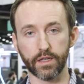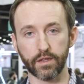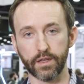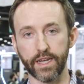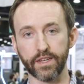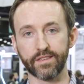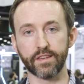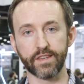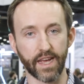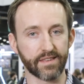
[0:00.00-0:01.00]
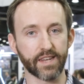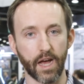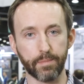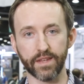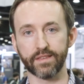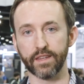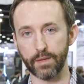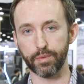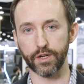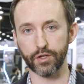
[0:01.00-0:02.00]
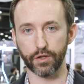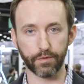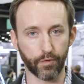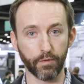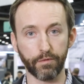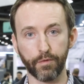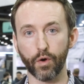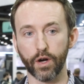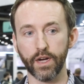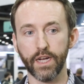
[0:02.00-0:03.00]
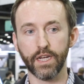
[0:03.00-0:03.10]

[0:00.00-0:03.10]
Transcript: latest desktop SLA printer, the Form 4,